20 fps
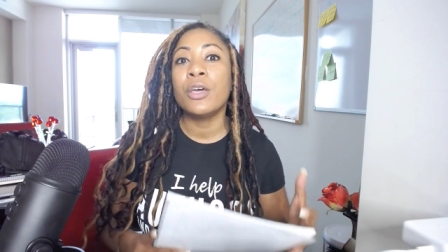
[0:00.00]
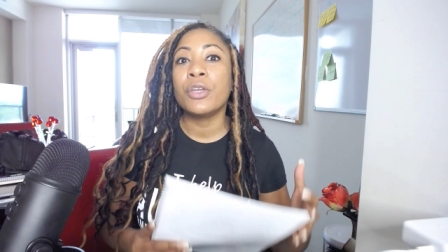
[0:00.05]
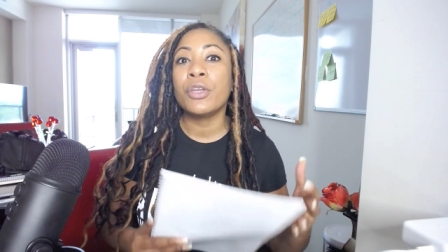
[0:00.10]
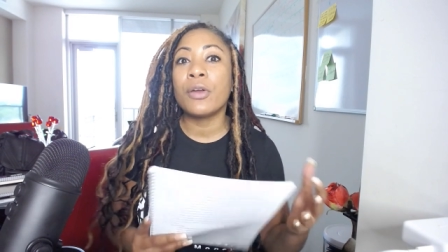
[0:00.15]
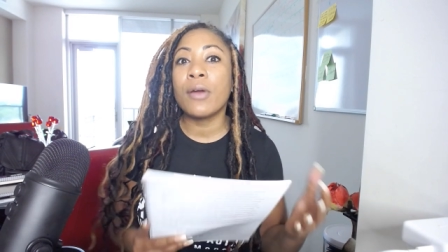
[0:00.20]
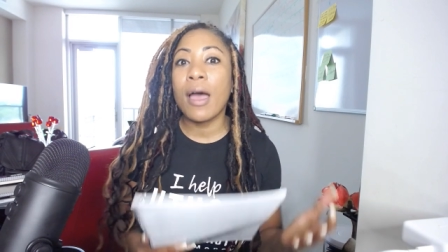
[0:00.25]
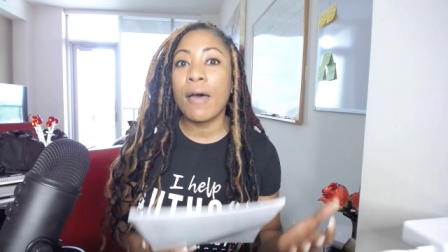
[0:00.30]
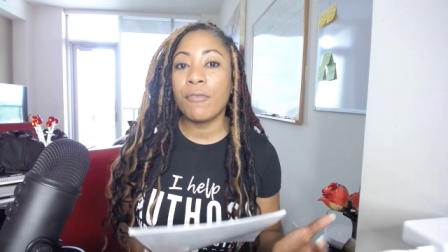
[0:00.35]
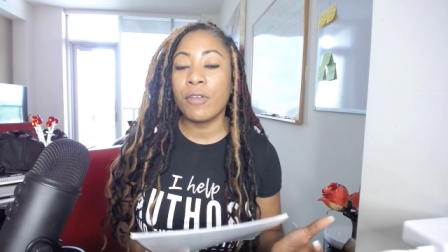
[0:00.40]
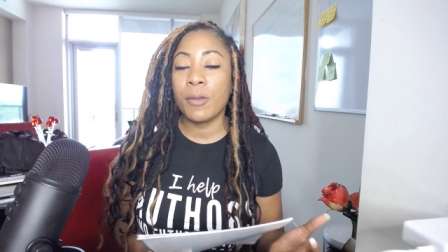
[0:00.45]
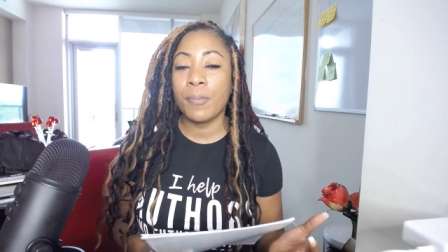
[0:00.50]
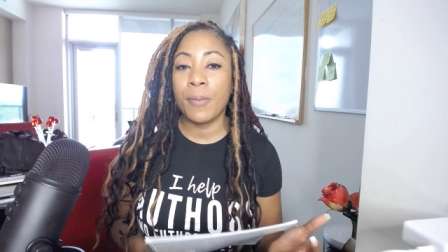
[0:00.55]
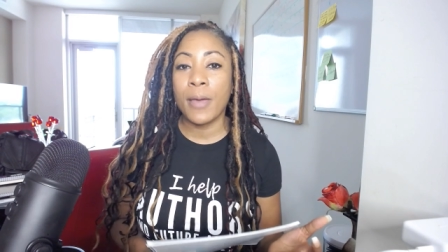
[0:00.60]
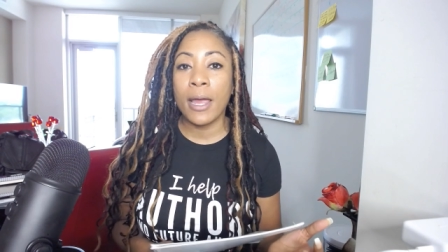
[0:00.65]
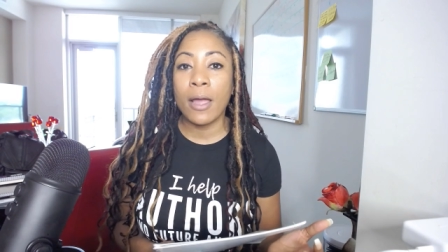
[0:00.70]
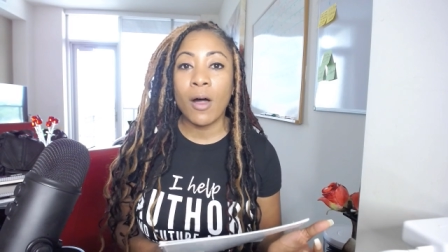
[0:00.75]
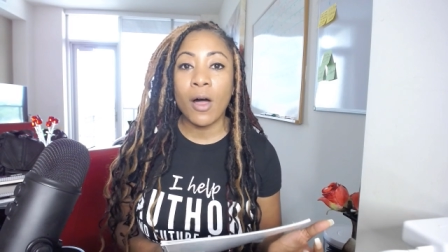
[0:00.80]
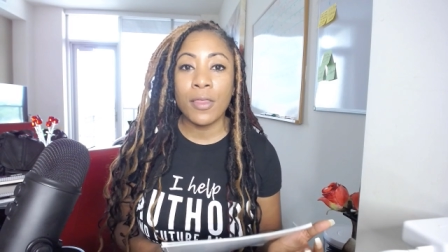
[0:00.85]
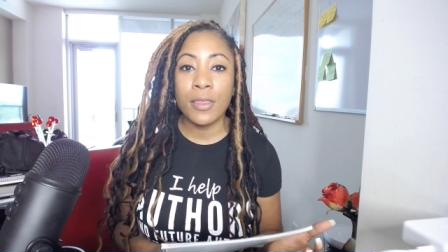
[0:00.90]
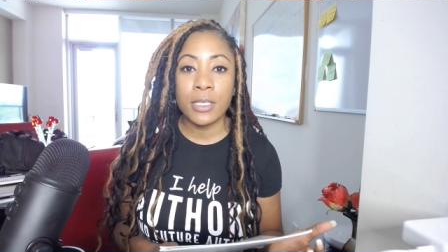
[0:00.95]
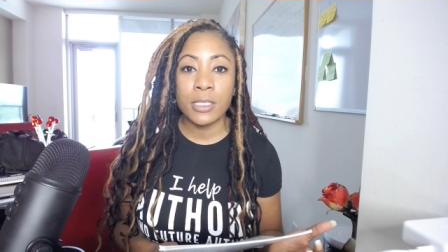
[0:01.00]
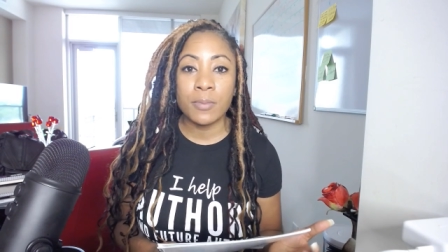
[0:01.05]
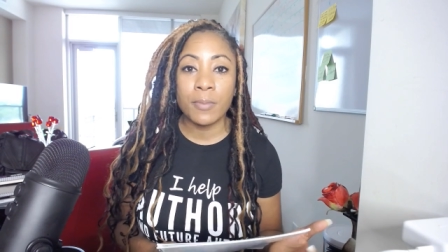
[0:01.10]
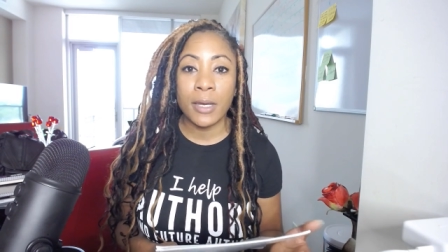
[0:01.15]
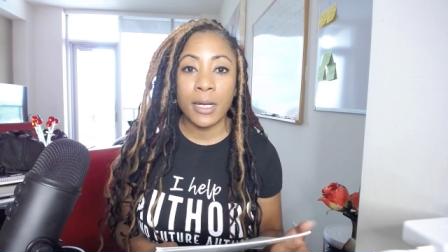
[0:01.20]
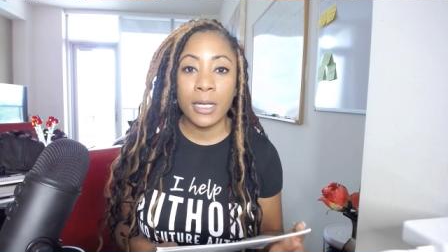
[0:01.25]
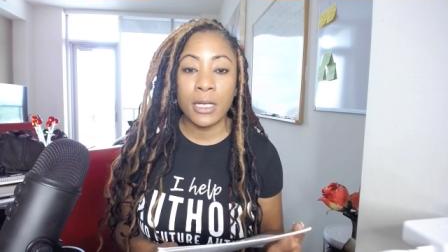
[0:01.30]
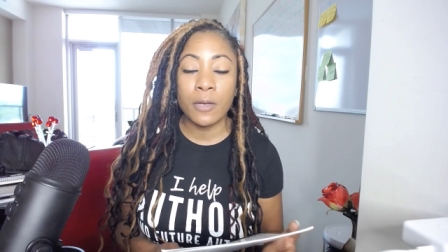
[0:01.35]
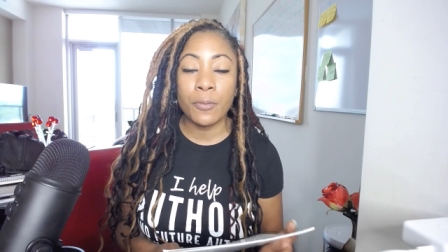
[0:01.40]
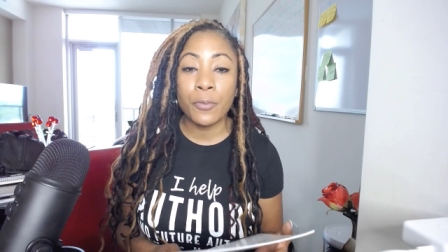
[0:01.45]
You're having to pay all this
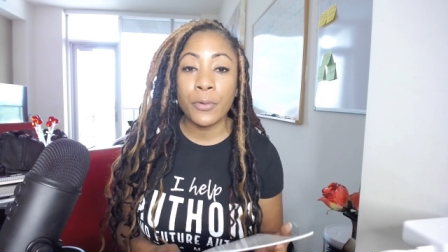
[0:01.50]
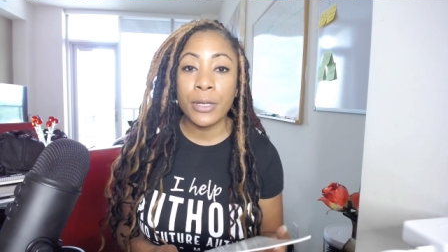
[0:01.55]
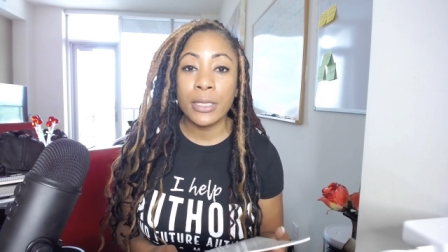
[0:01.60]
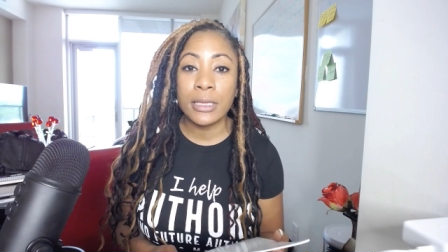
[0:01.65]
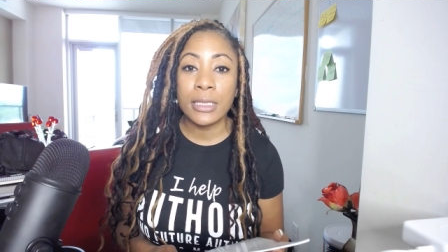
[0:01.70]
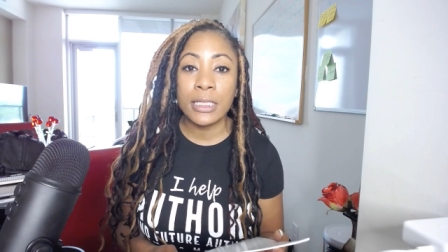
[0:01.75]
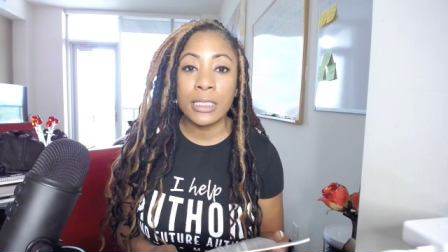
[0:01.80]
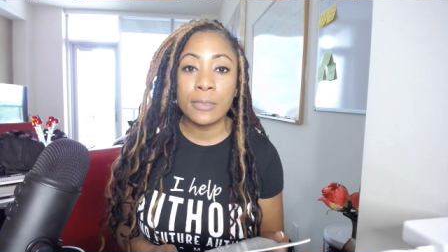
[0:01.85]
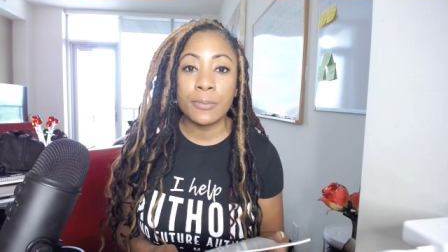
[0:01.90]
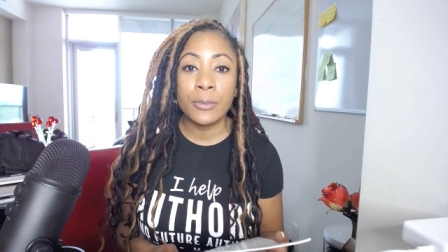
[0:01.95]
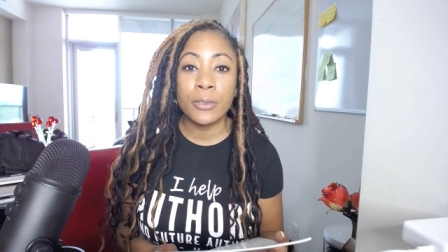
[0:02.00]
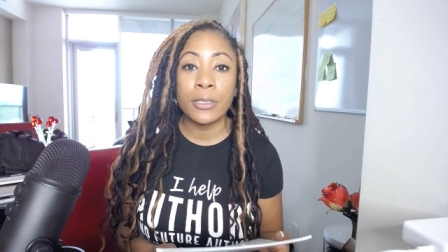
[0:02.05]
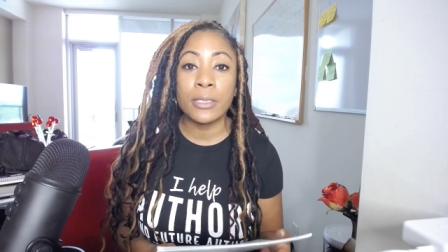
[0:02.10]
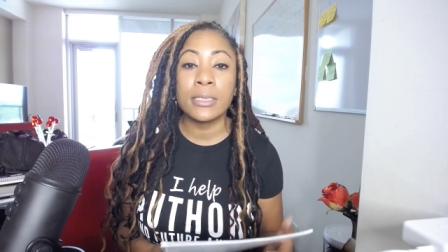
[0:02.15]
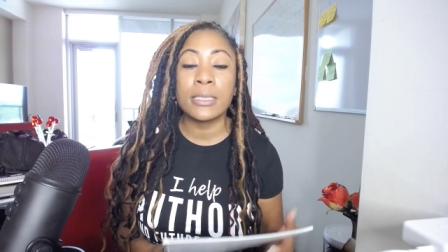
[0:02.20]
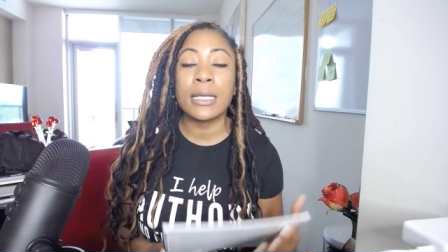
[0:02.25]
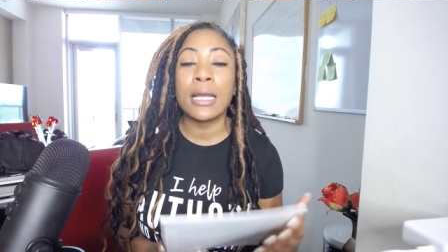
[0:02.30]
money to print these books.